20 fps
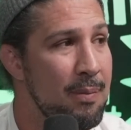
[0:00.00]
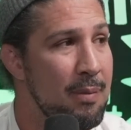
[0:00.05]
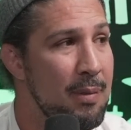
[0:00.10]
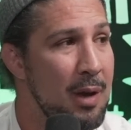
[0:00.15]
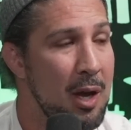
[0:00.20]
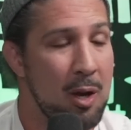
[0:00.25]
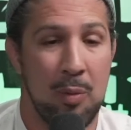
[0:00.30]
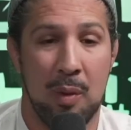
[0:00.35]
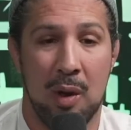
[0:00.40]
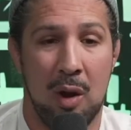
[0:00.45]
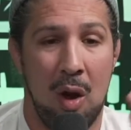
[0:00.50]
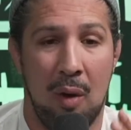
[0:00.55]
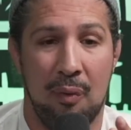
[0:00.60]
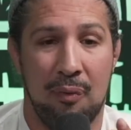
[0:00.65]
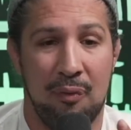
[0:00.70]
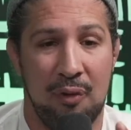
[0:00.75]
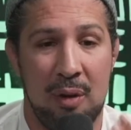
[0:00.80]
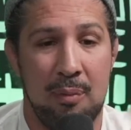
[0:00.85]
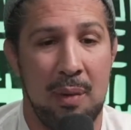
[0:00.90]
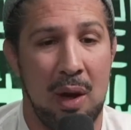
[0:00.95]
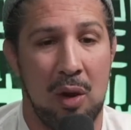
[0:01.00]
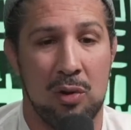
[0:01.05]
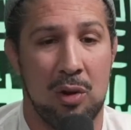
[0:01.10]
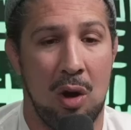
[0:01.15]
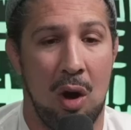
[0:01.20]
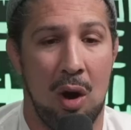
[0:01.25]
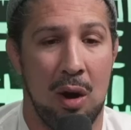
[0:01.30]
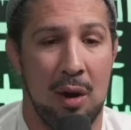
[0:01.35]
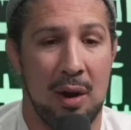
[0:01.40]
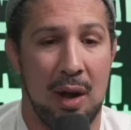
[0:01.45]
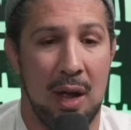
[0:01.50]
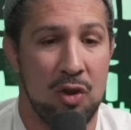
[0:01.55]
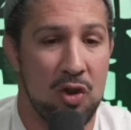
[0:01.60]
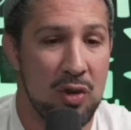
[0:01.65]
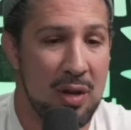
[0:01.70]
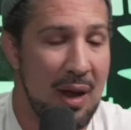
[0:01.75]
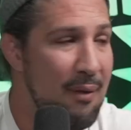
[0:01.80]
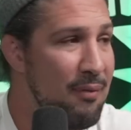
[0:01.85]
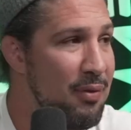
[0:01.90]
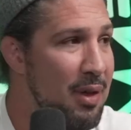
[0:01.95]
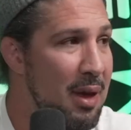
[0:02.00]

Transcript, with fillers: It could be an all female card and just have